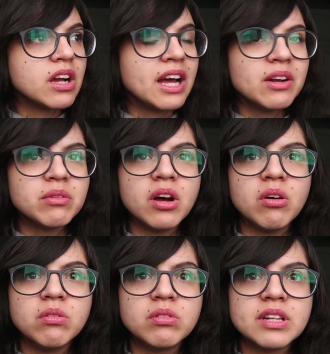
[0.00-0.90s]
I don't
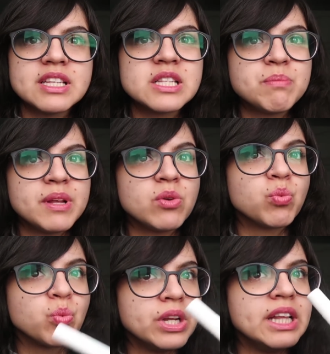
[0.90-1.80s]
know, this has
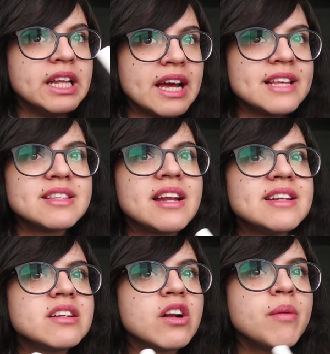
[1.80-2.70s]
been really nice. And I
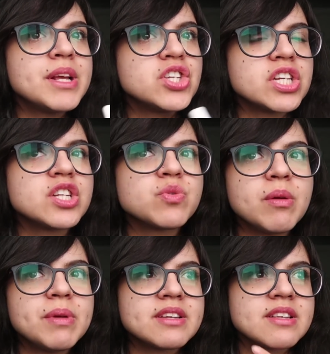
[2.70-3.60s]
did it on my chin as
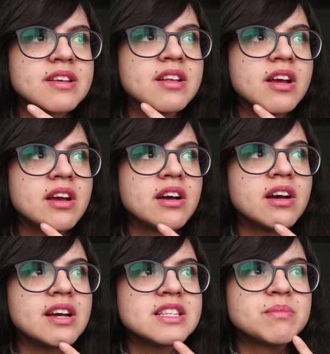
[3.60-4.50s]
well because I
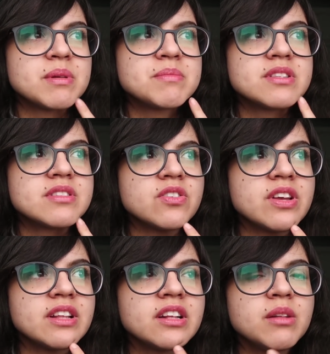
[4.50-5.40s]
sometimes still
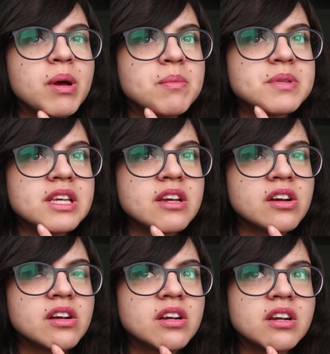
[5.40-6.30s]
get little bumps
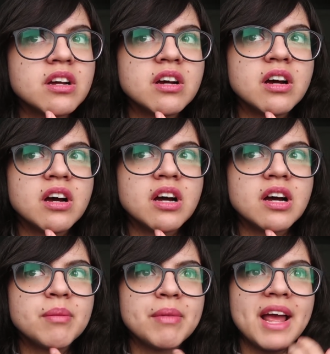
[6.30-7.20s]
here,
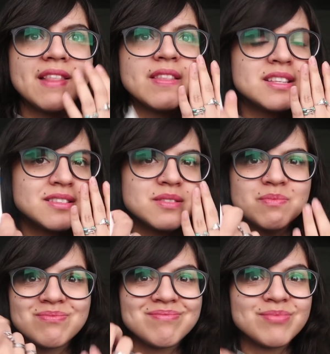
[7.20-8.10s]
and this
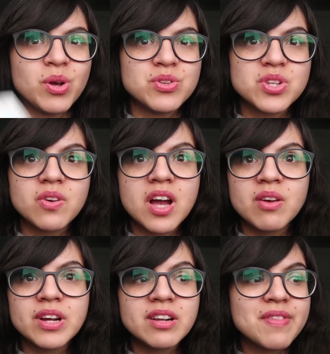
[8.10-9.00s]
also
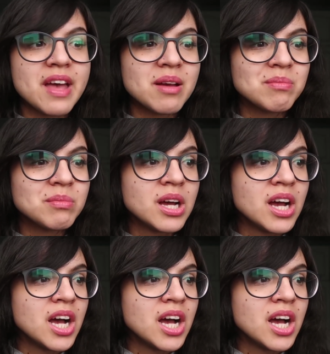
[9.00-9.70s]
got rid of them.